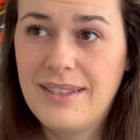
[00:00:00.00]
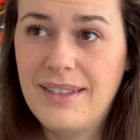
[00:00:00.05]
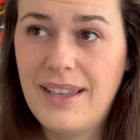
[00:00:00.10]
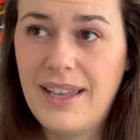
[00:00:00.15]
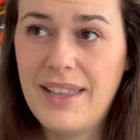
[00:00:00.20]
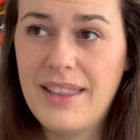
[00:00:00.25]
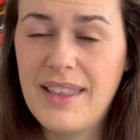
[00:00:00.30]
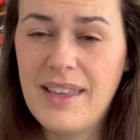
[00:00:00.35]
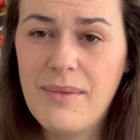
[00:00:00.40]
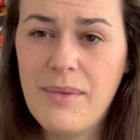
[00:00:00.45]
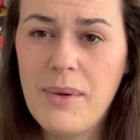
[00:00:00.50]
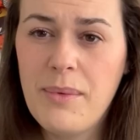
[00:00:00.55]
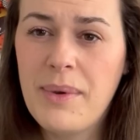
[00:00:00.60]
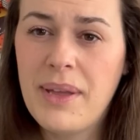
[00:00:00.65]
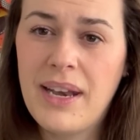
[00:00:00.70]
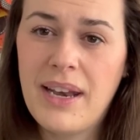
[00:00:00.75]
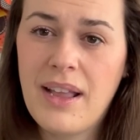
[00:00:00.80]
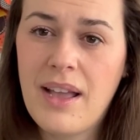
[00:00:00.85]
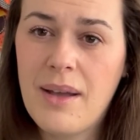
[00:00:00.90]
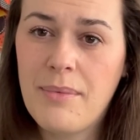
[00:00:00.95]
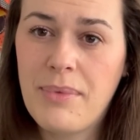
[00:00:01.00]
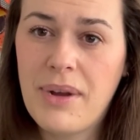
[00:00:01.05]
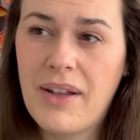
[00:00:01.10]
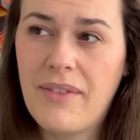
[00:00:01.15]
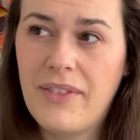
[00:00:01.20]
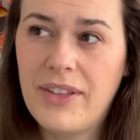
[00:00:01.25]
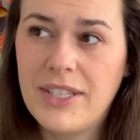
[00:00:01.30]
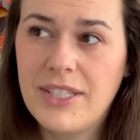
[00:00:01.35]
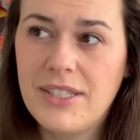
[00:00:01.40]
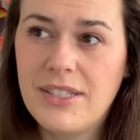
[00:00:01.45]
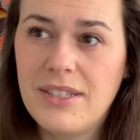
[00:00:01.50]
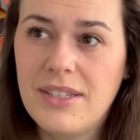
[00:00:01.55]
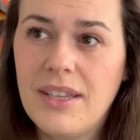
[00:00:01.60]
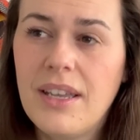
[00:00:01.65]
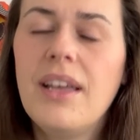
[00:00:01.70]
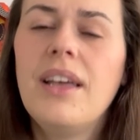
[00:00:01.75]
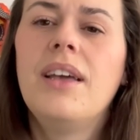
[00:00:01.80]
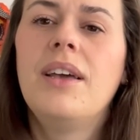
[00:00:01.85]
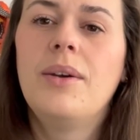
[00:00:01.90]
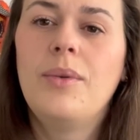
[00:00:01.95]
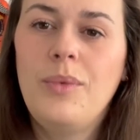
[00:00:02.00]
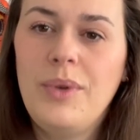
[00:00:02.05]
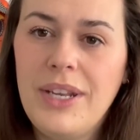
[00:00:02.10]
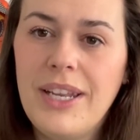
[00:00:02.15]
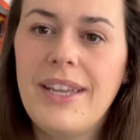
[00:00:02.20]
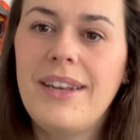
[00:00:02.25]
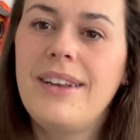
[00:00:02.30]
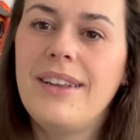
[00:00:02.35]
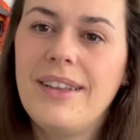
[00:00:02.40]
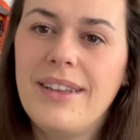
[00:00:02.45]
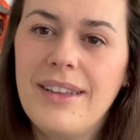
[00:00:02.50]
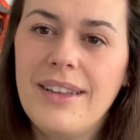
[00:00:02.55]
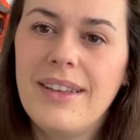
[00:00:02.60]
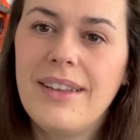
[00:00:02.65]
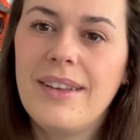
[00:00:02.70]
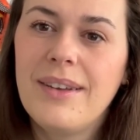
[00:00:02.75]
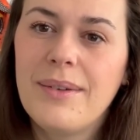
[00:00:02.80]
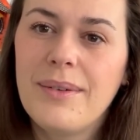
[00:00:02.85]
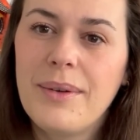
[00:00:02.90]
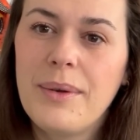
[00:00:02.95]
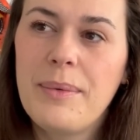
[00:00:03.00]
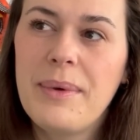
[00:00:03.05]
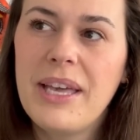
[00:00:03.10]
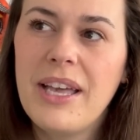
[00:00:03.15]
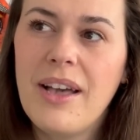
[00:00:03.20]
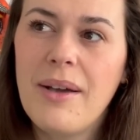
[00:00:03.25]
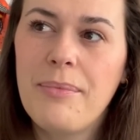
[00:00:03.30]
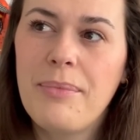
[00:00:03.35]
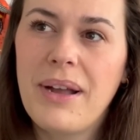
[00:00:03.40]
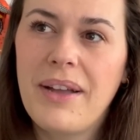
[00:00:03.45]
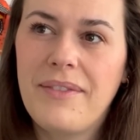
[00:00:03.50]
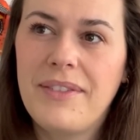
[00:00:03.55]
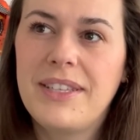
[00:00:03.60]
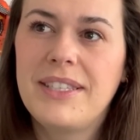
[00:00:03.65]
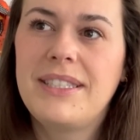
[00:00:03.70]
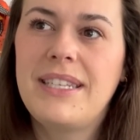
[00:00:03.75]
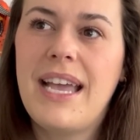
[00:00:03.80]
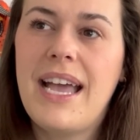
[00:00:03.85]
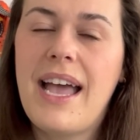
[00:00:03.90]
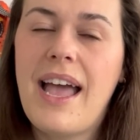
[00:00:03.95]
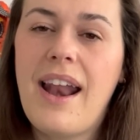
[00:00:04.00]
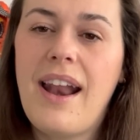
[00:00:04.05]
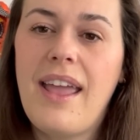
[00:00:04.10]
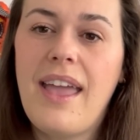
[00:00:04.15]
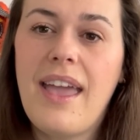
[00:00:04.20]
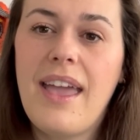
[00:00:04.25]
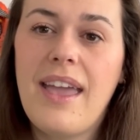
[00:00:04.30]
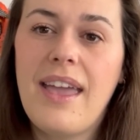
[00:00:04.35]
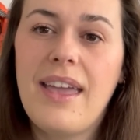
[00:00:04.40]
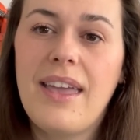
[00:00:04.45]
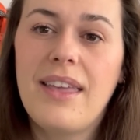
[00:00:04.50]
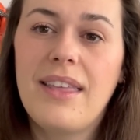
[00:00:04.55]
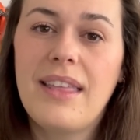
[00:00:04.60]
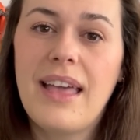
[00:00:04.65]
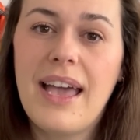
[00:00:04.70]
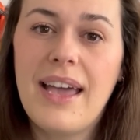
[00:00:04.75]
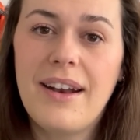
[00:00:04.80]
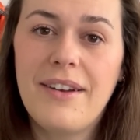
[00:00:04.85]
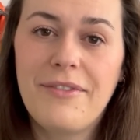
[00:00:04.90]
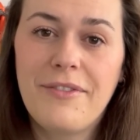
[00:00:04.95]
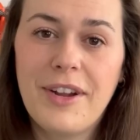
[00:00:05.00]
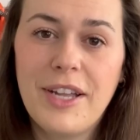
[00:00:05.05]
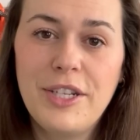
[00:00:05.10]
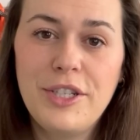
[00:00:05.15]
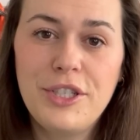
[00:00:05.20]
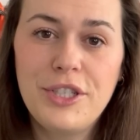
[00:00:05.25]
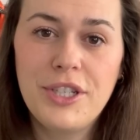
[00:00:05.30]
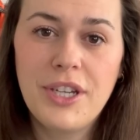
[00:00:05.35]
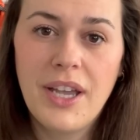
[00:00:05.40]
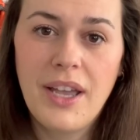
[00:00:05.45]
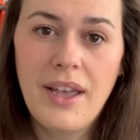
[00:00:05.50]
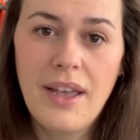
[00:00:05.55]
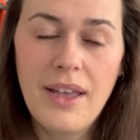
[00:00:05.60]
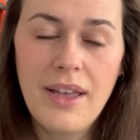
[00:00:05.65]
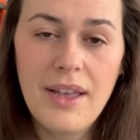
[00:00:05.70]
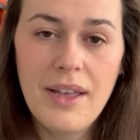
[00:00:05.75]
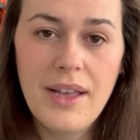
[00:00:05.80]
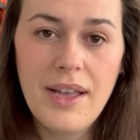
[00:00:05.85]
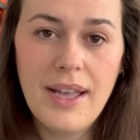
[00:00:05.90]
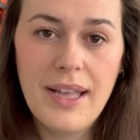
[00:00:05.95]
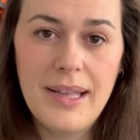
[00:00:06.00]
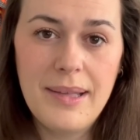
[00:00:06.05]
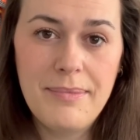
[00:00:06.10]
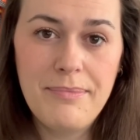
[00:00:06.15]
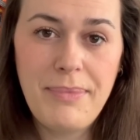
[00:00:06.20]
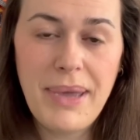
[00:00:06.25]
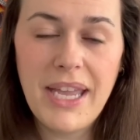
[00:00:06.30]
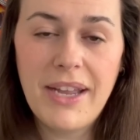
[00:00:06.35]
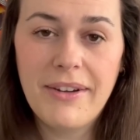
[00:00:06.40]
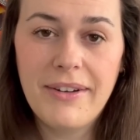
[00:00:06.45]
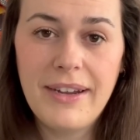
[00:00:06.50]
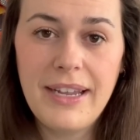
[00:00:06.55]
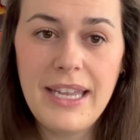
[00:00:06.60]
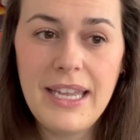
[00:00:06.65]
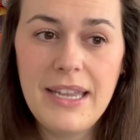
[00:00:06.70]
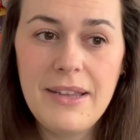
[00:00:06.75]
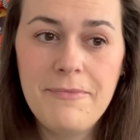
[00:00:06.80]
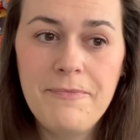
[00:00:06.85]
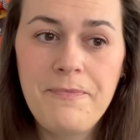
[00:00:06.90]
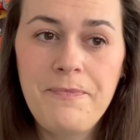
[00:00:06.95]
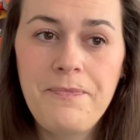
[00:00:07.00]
I think we went and got breakfast. We did. We went and got breakfast at a French bakery